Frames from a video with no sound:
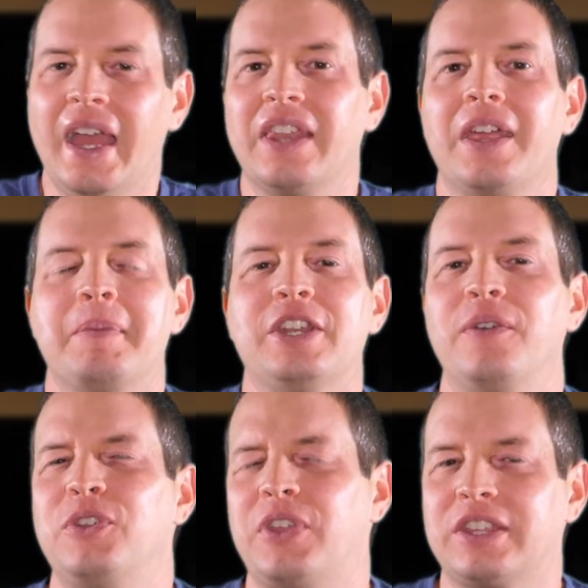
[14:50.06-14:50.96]
and let me know
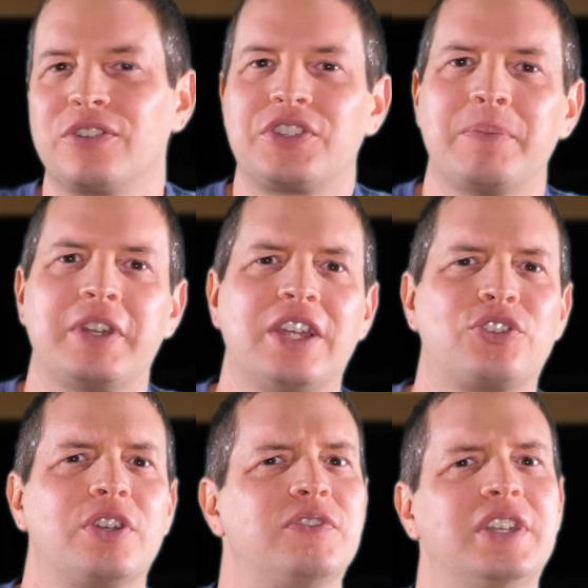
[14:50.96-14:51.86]
if you think there's something I
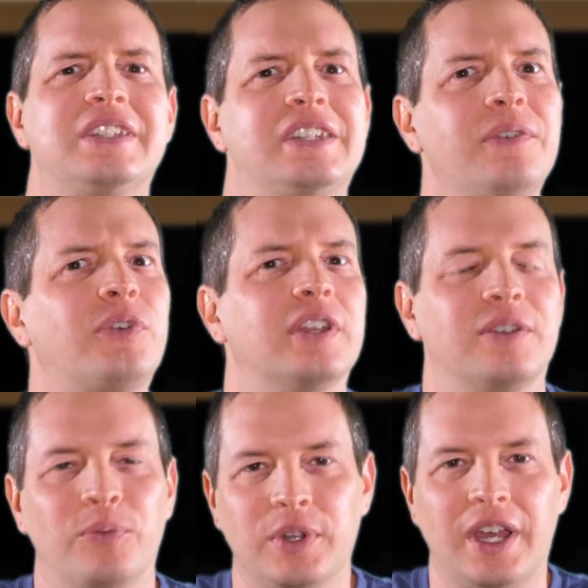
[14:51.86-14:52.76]
should have done different
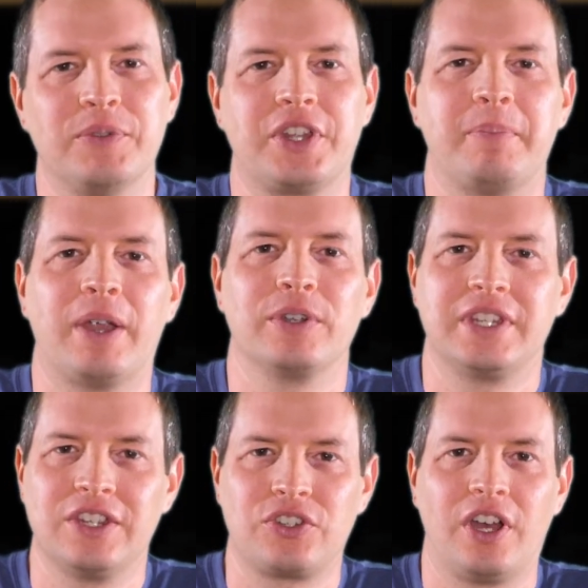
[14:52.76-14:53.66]
when I was on my
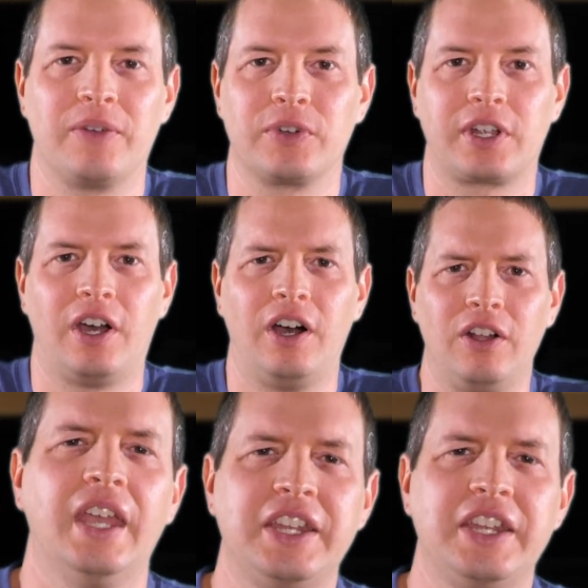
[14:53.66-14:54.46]
retention offer call.